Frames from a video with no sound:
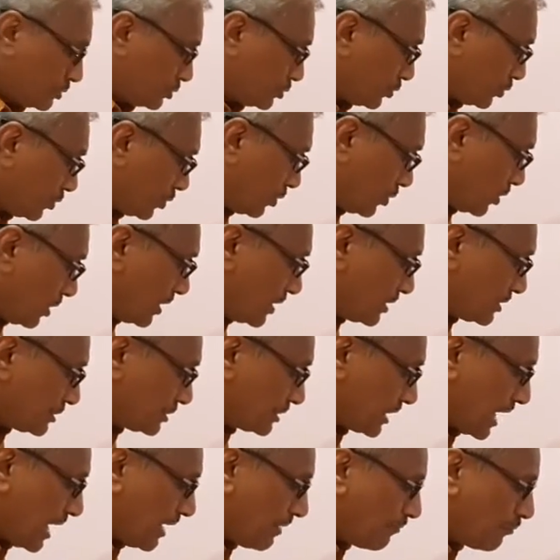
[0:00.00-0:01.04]
So
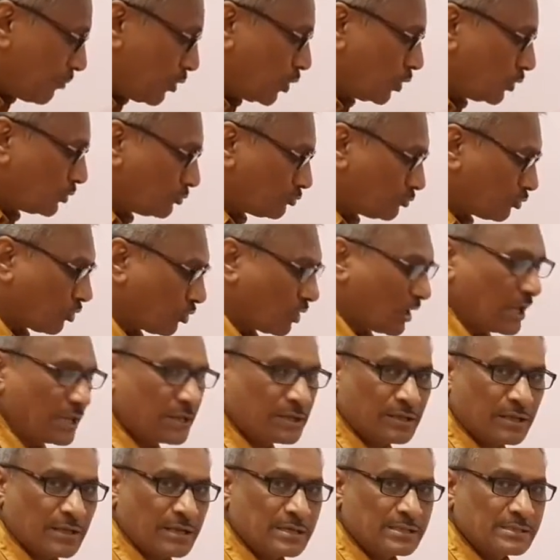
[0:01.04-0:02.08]
Shyam Mohan
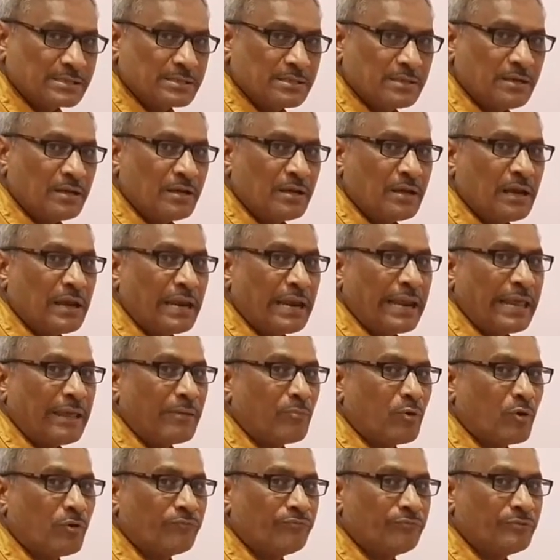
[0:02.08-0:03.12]
Thorat is the
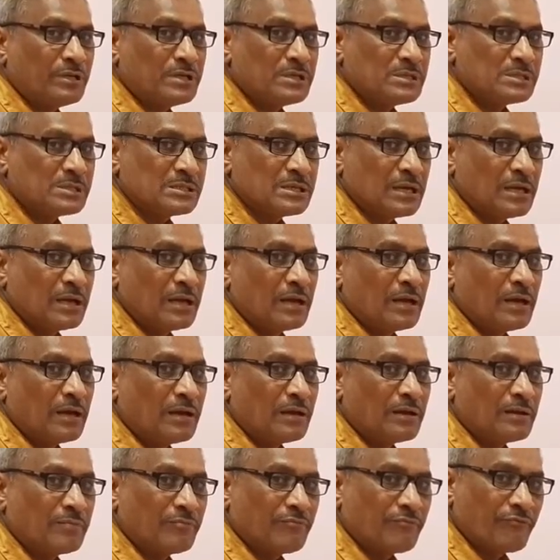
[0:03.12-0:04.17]
name of this
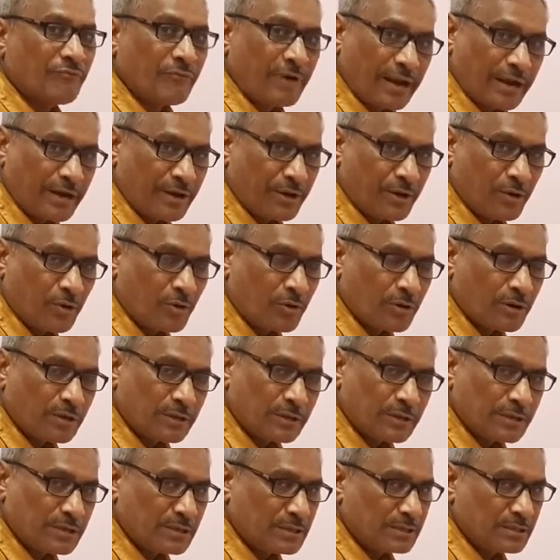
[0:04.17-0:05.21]
friend, or
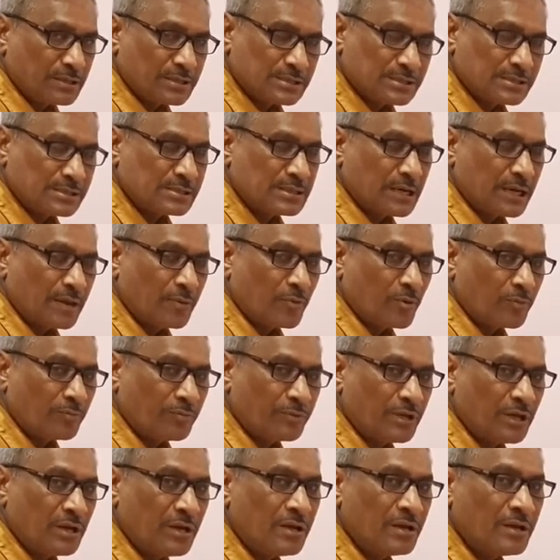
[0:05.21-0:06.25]
this is the name of
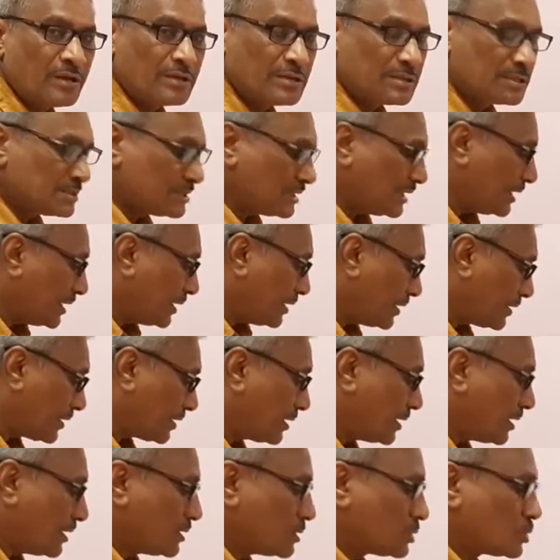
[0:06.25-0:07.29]
the sender.
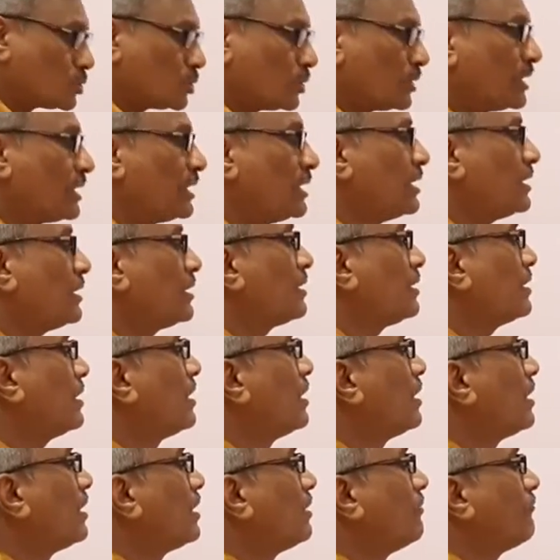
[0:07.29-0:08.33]
So here
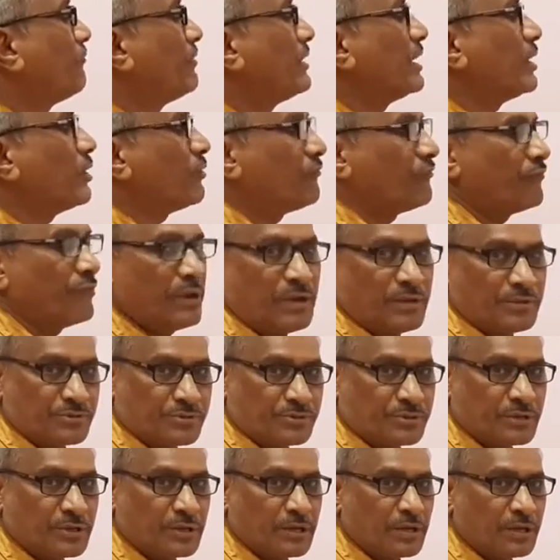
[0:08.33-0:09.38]
we have
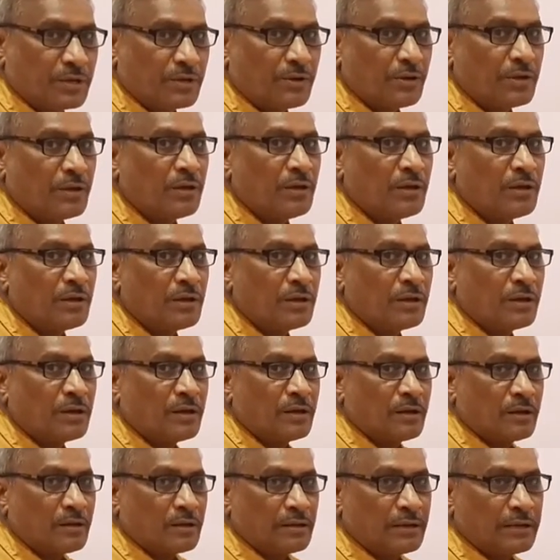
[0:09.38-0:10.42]
finished the
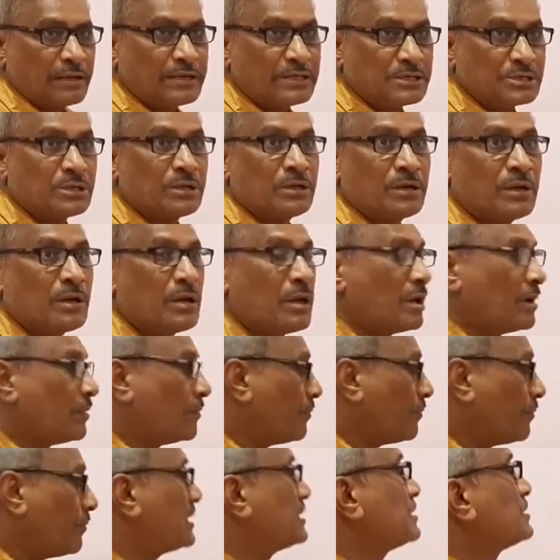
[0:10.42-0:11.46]
letter,
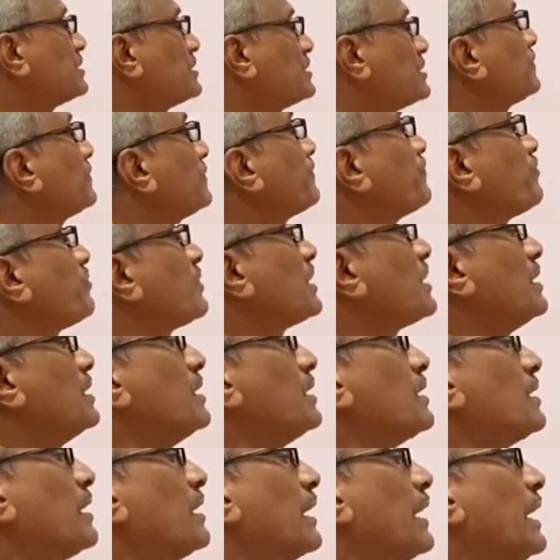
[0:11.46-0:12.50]
but
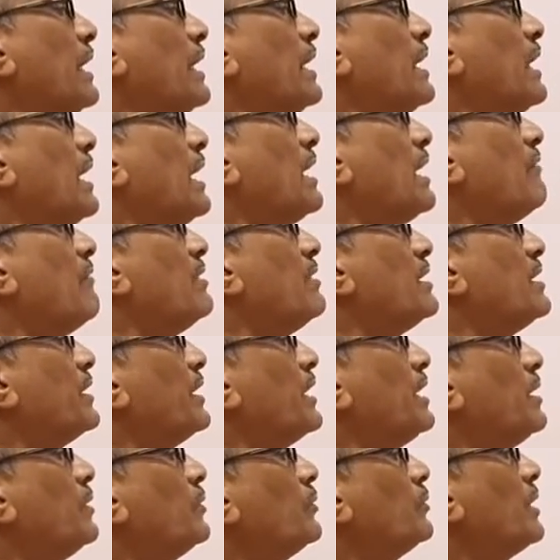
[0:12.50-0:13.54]
here again I will
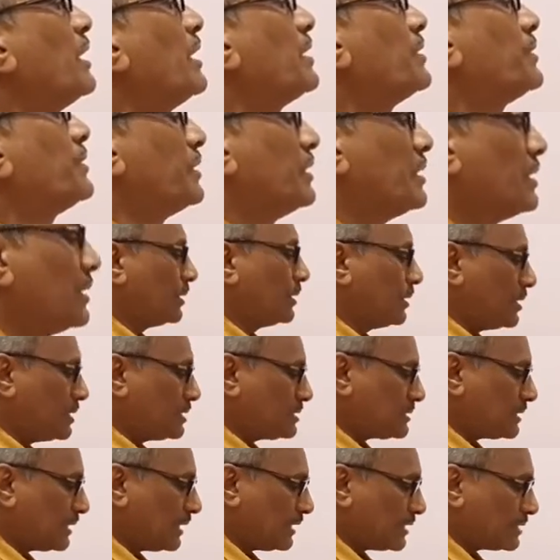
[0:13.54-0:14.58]
tell you that
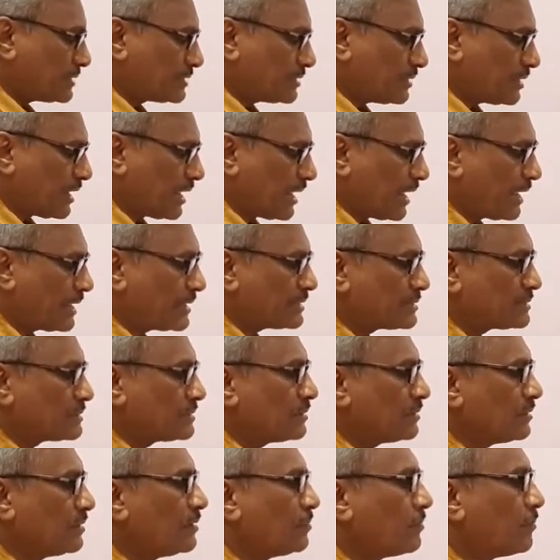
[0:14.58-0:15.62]
this letter has
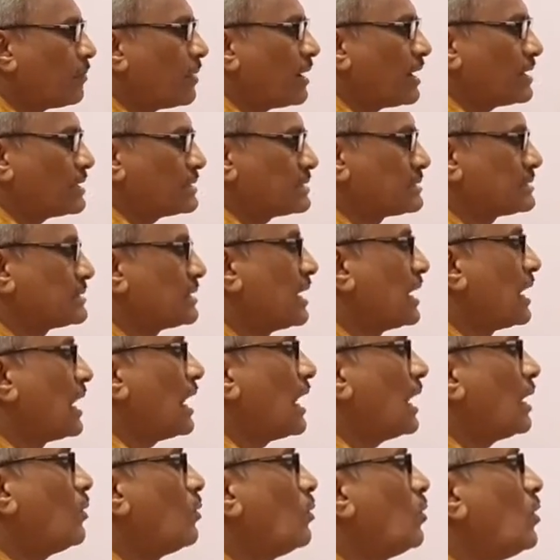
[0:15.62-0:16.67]
the parts.
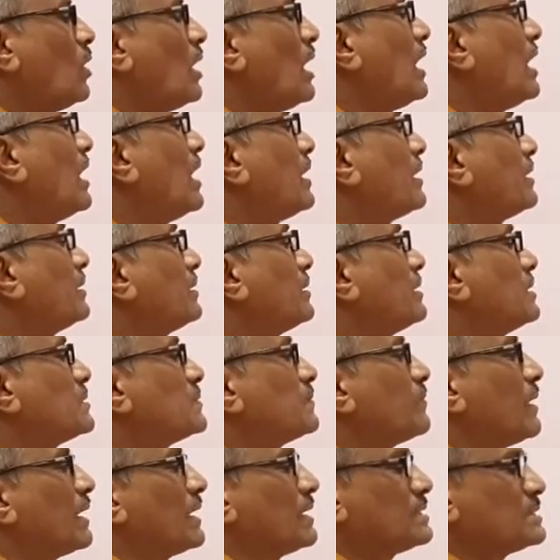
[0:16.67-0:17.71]
How are these
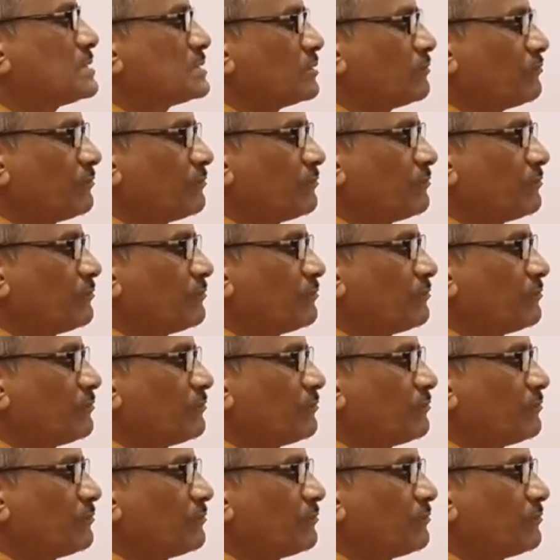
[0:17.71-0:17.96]
parts?